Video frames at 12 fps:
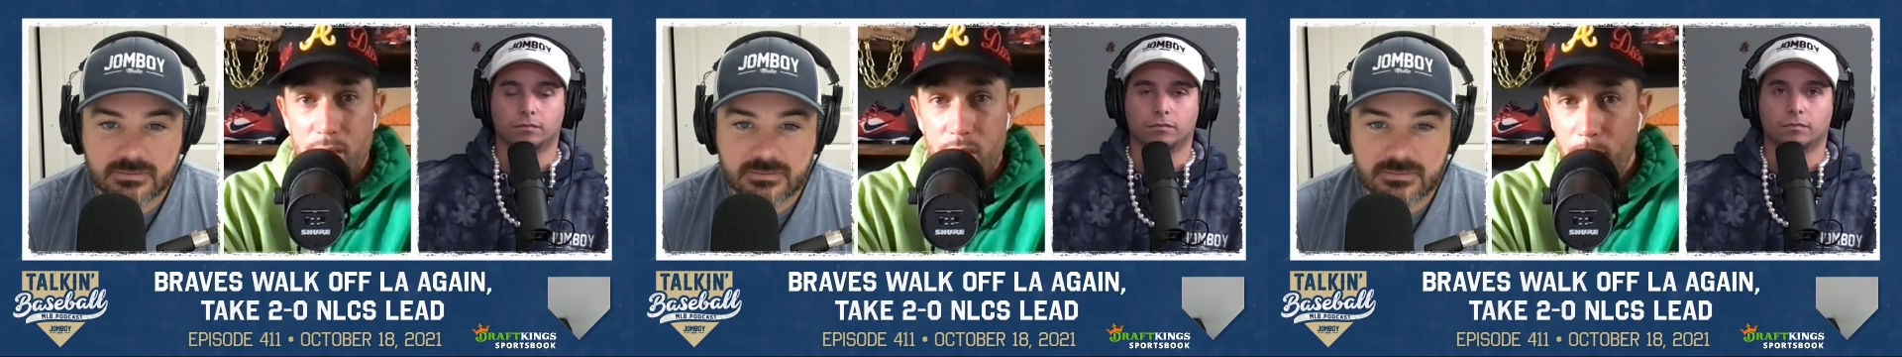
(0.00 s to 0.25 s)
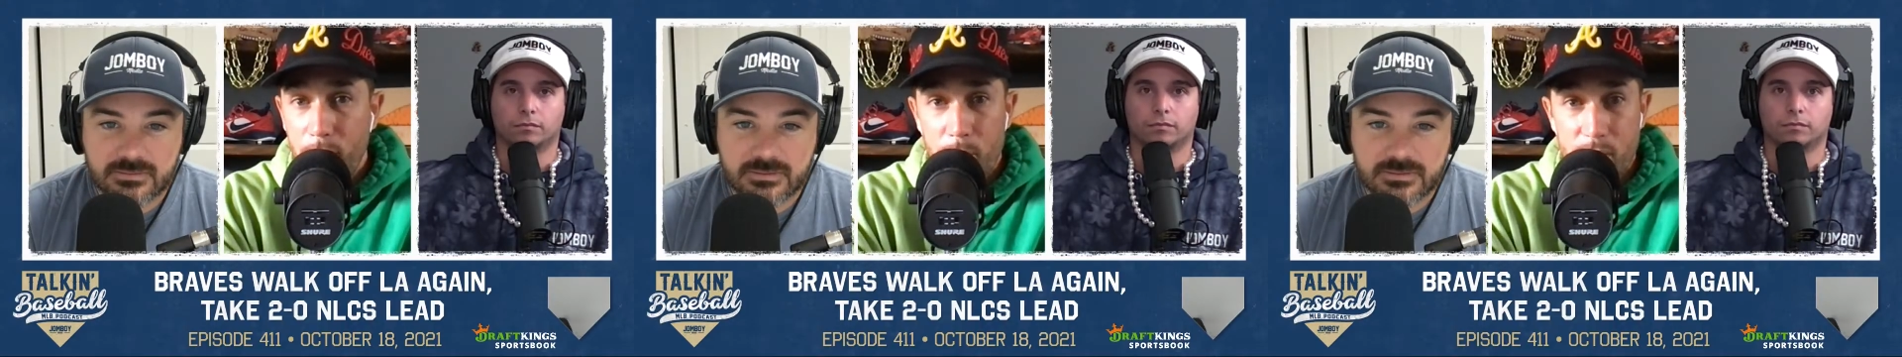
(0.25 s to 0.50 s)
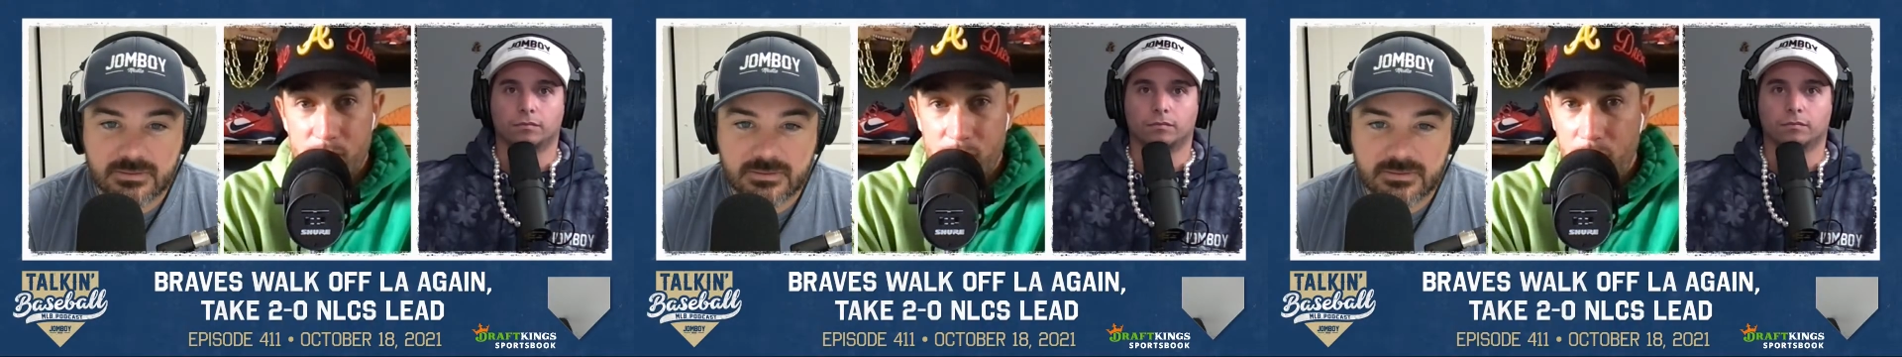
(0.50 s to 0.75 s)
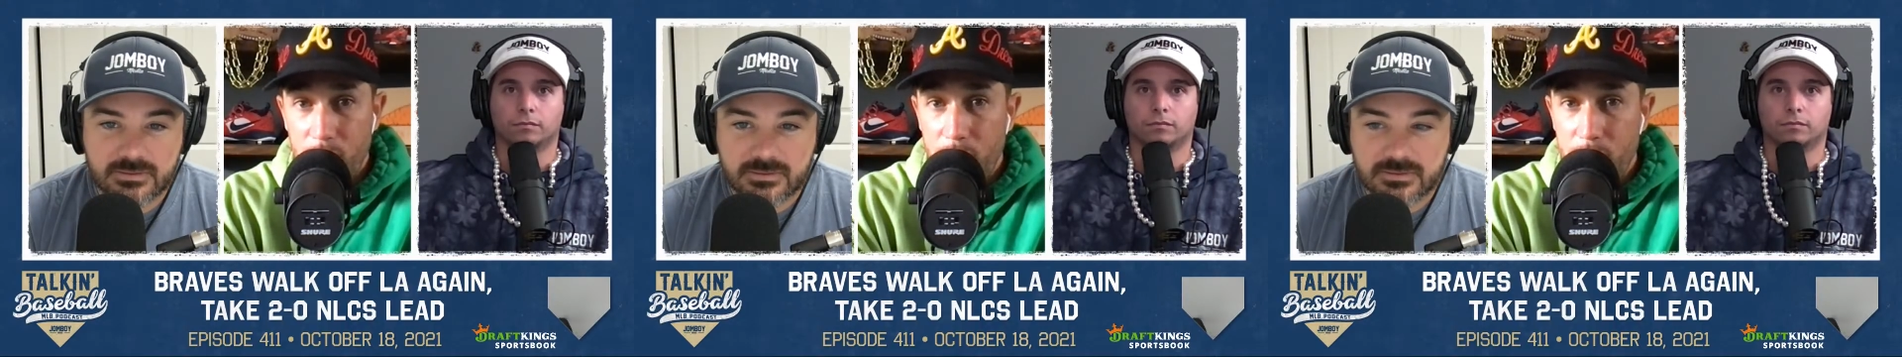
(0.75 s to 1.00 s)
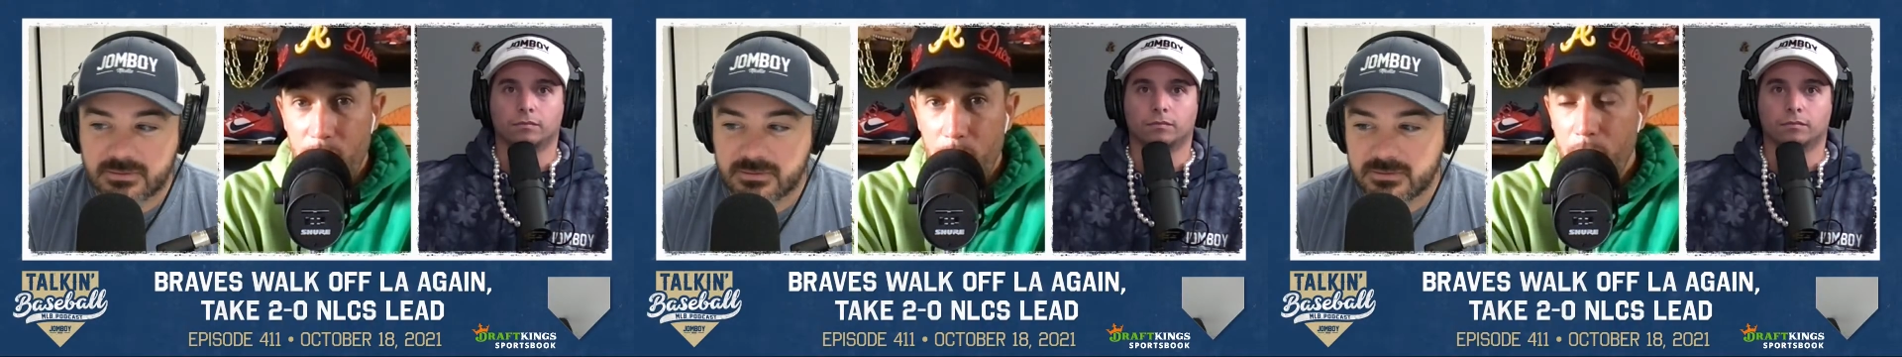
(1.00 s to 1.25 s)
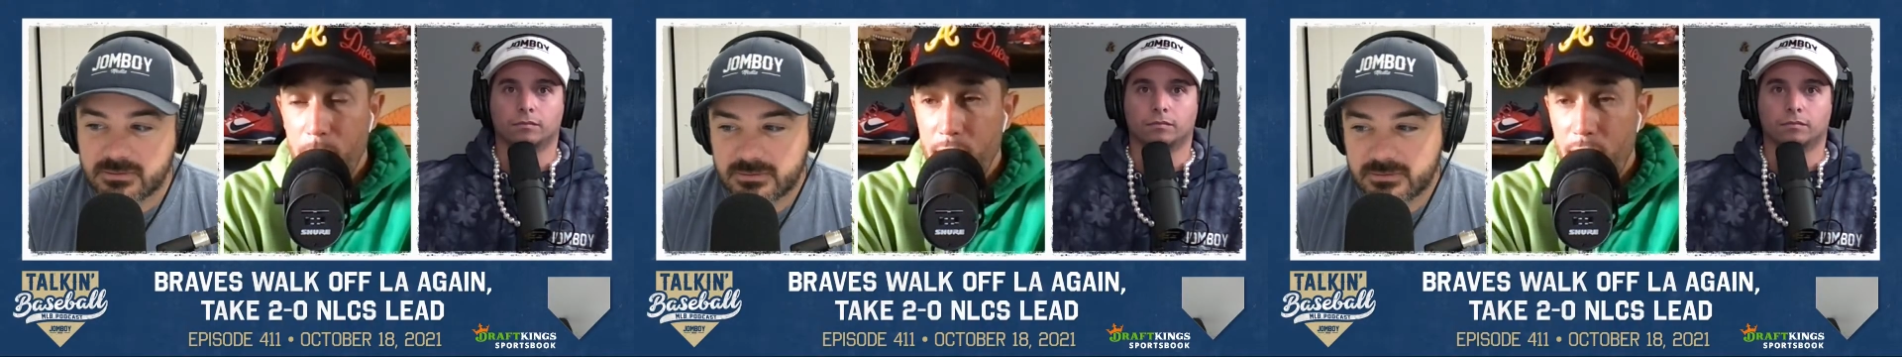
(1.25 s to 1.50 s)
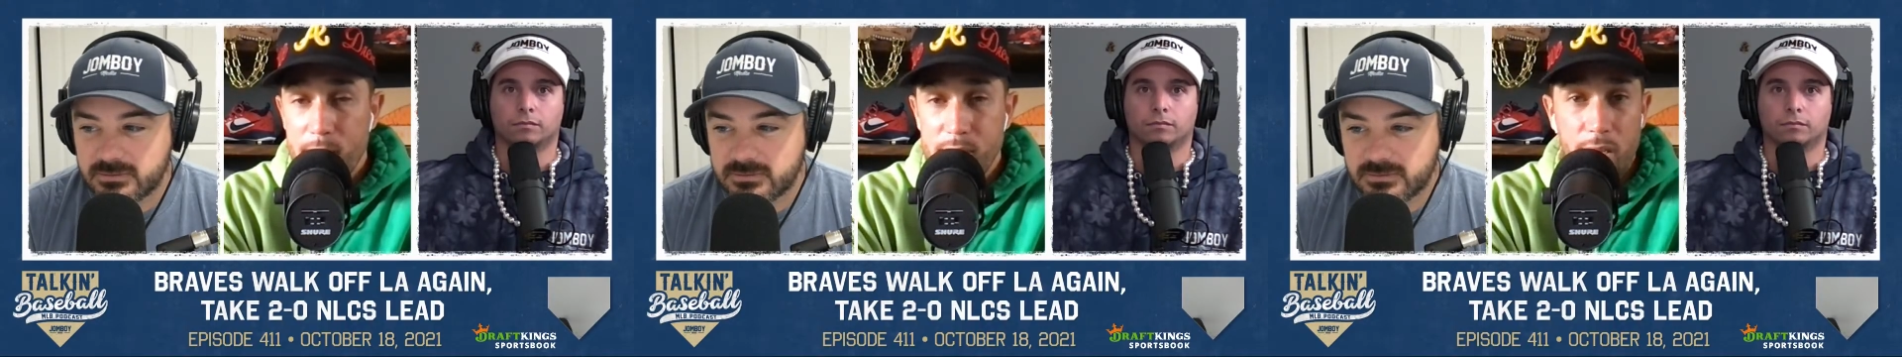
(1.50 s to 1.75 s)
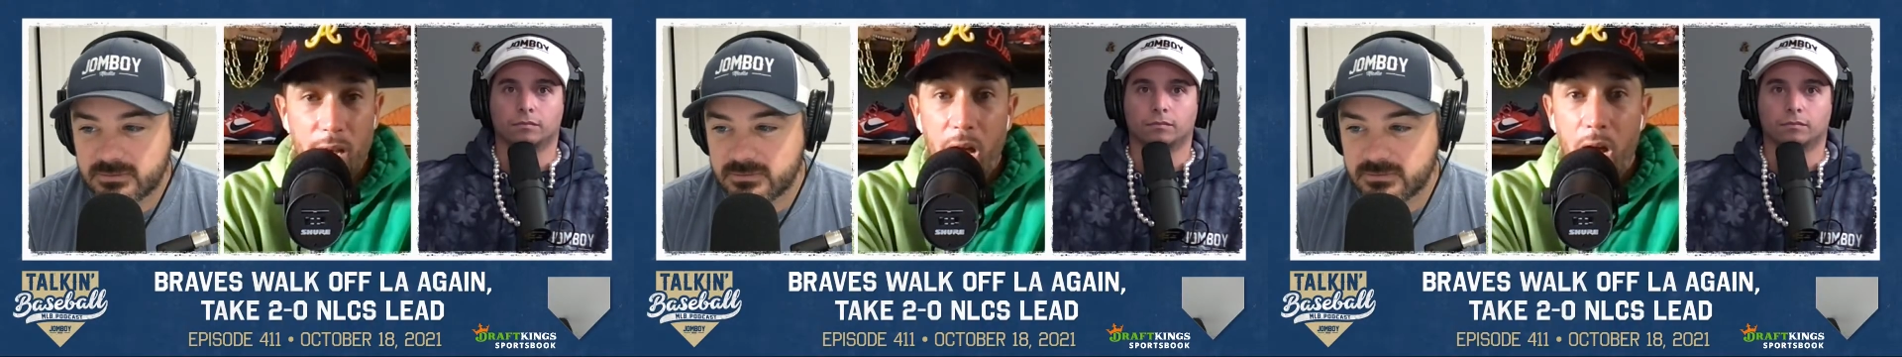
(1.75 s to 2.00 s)
Speaker 1: in the upcoming, in the upcoming
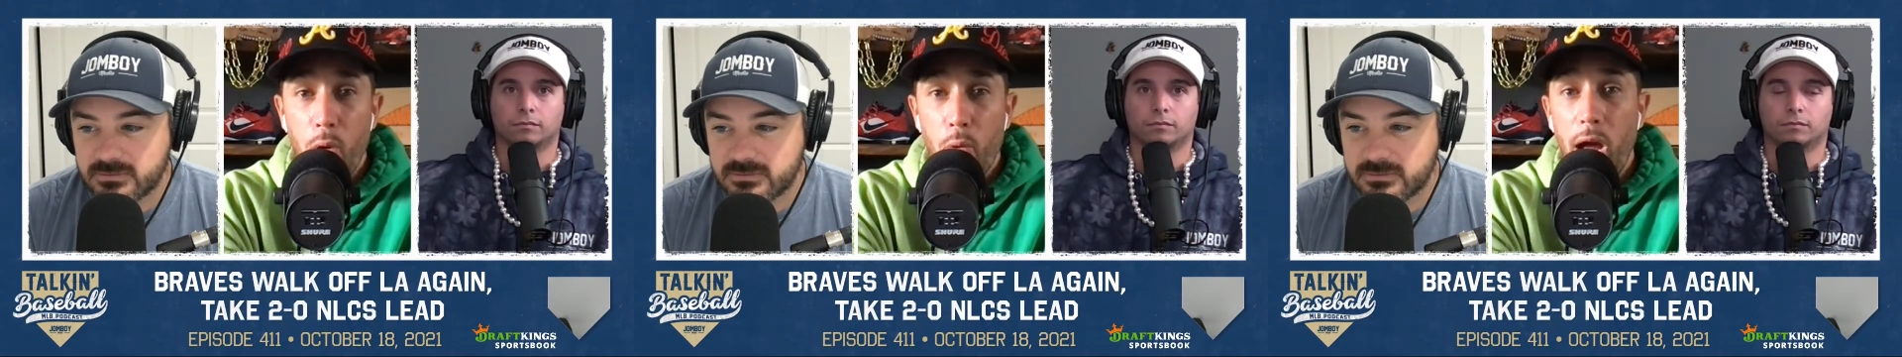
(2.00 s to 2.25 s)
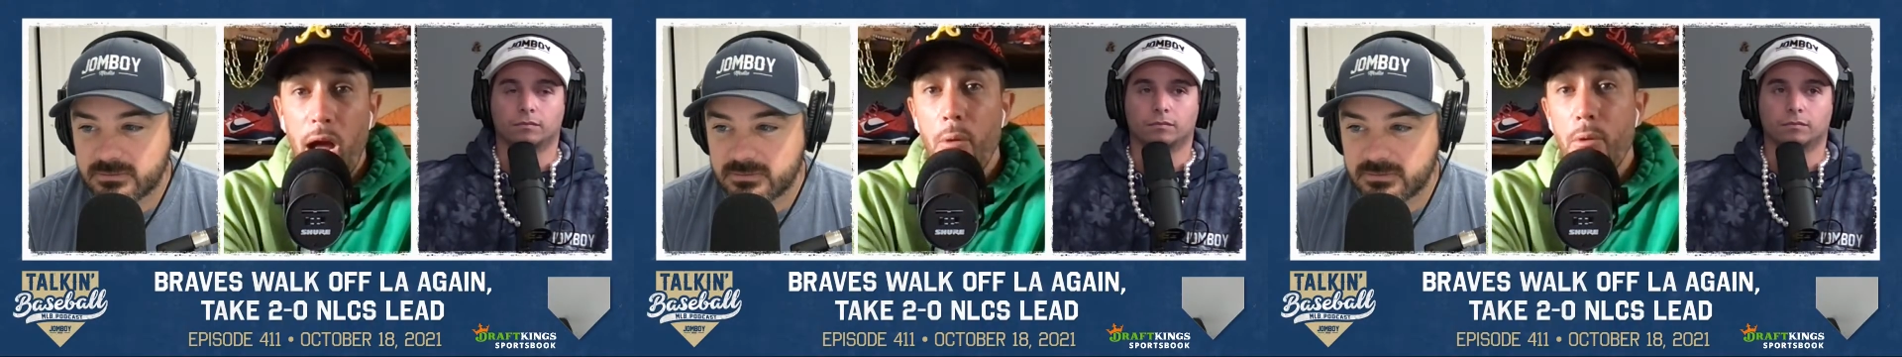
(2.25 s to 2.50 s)
games. Like how,